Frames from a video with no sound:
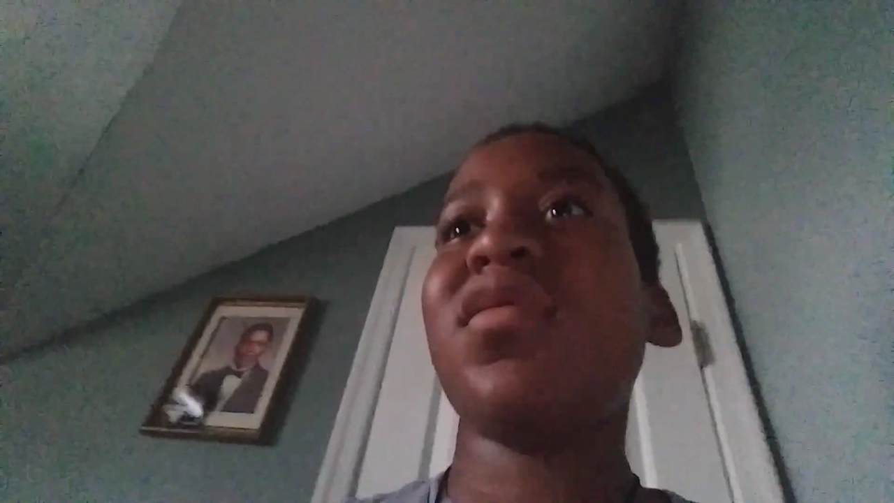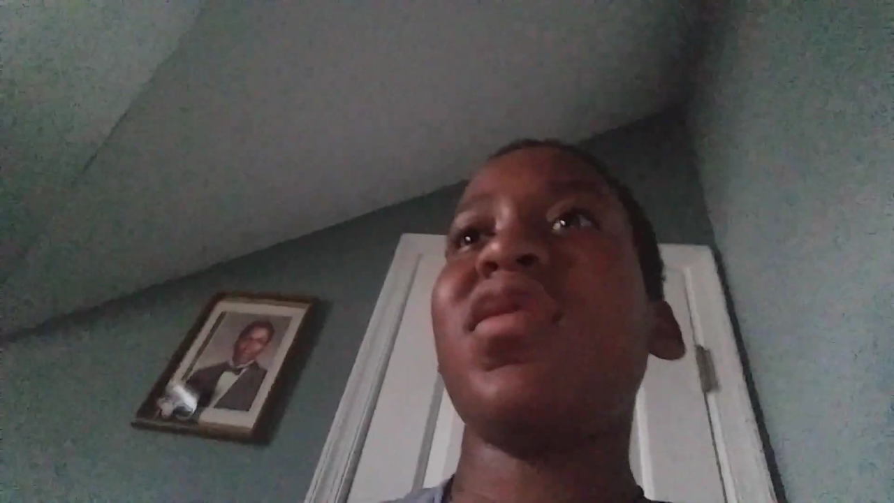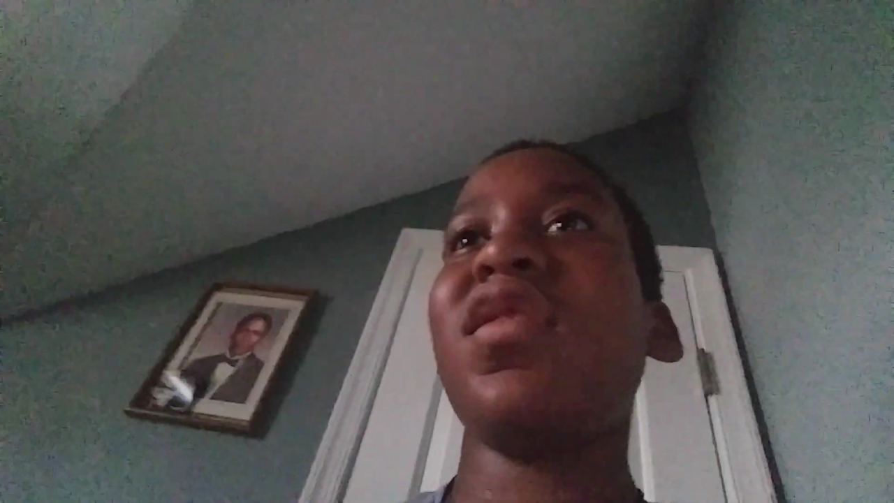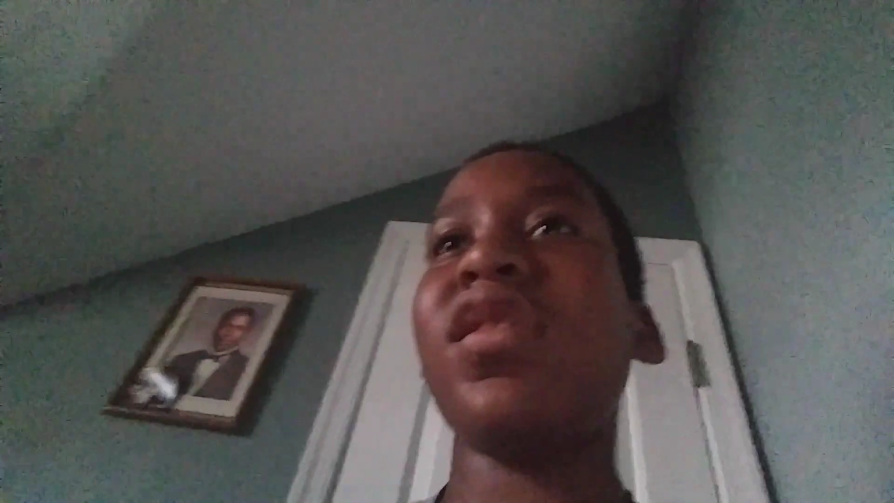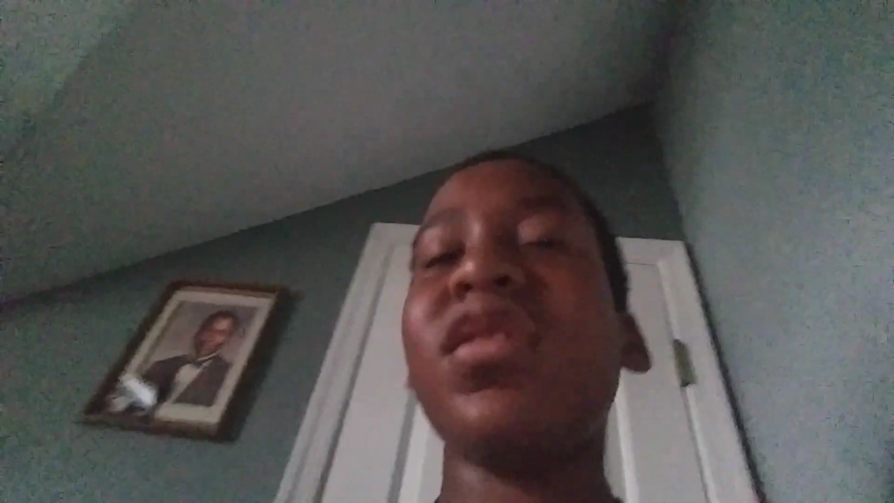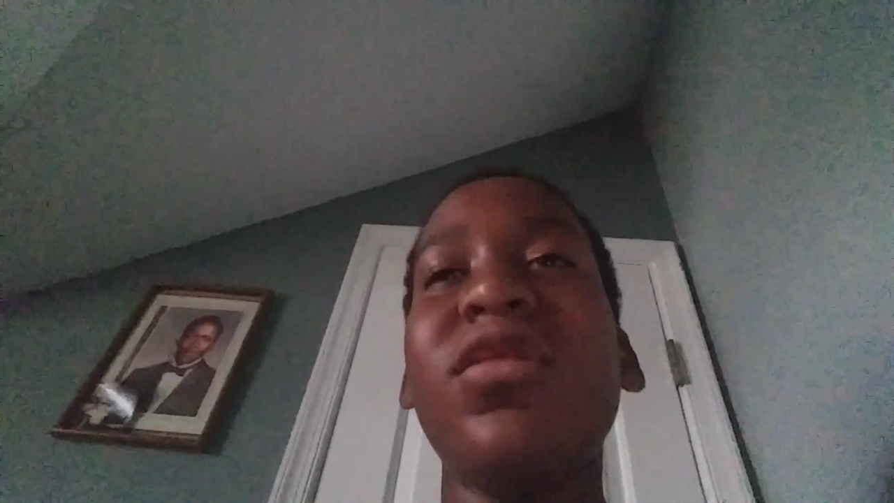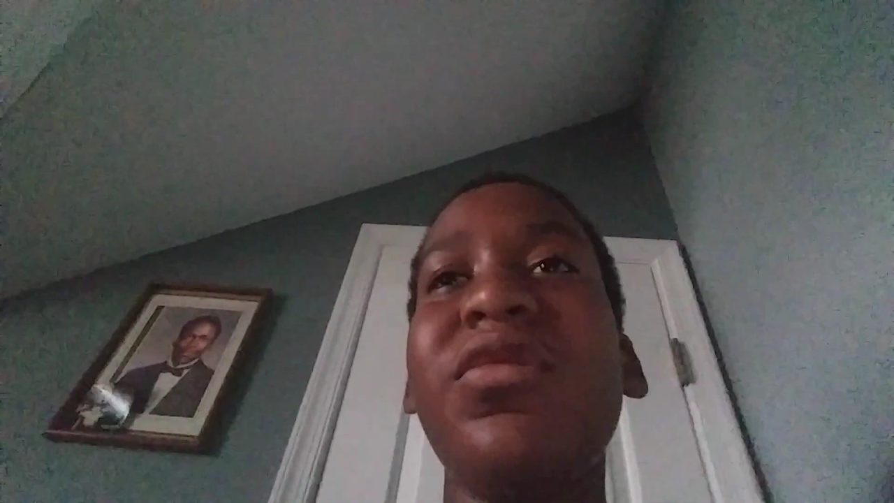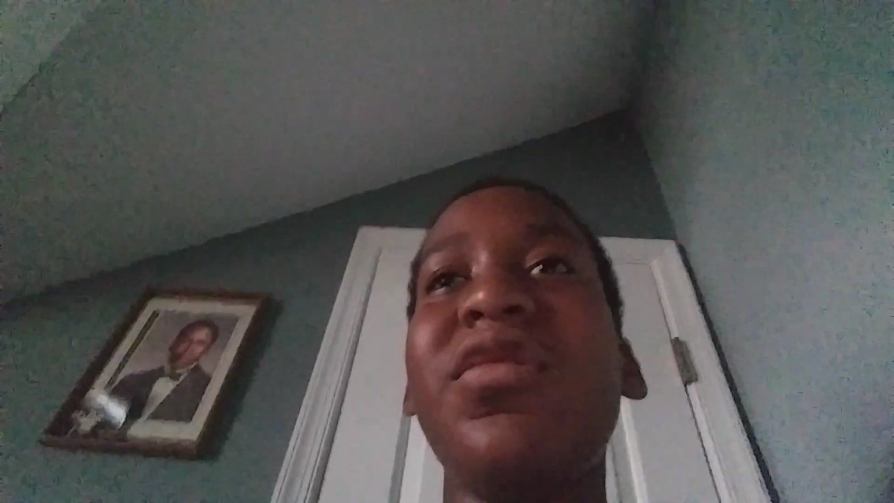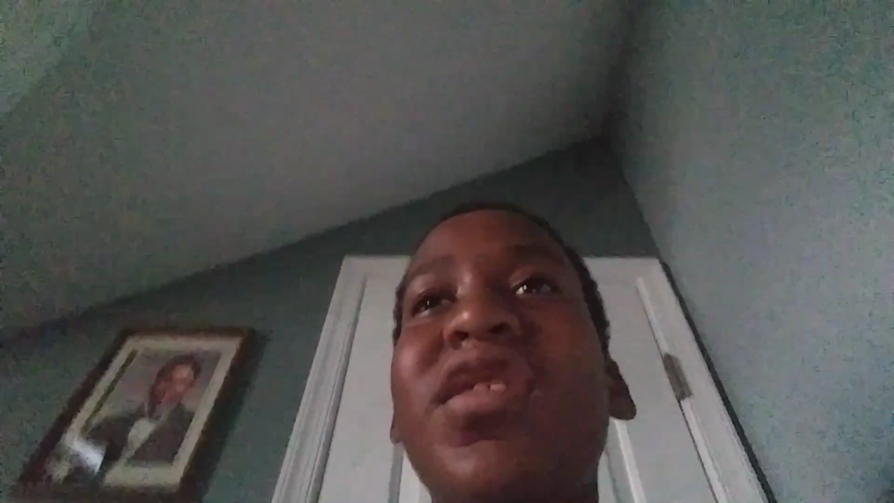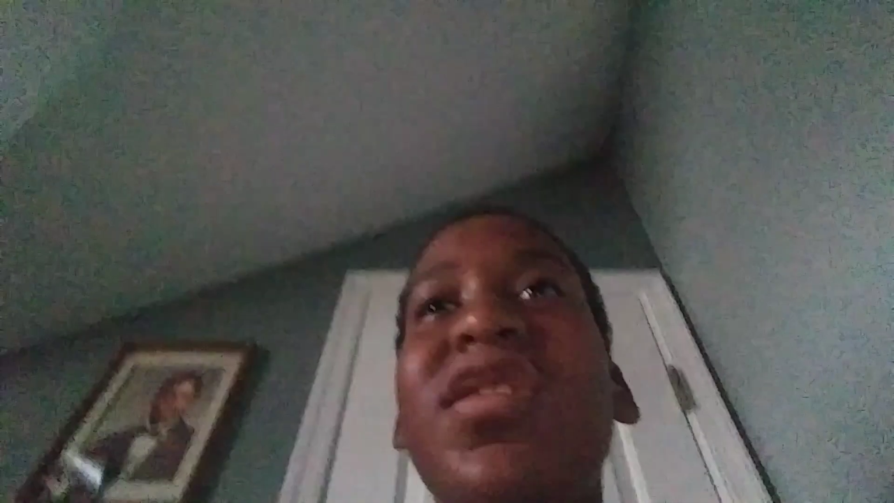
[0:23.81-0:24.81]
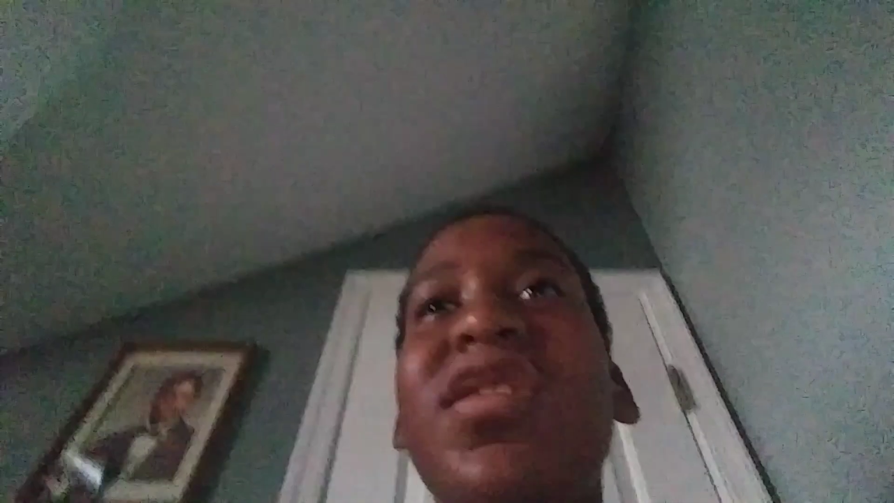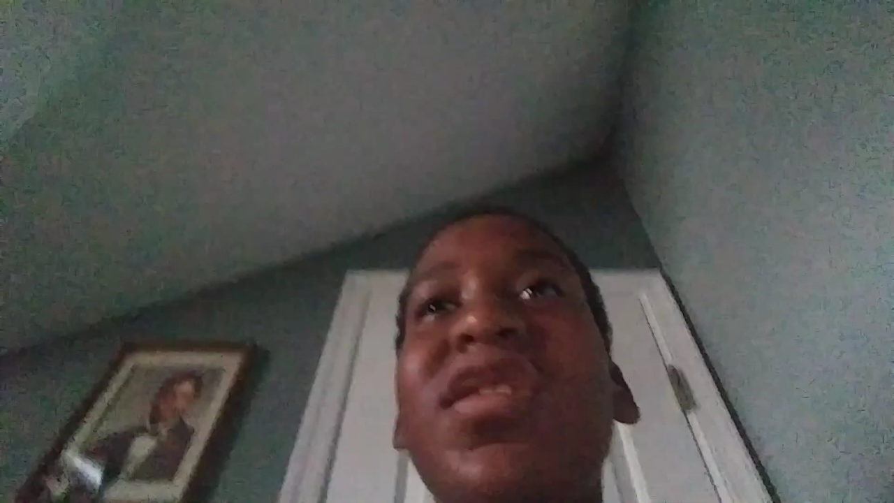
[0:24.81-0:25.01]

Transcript: included.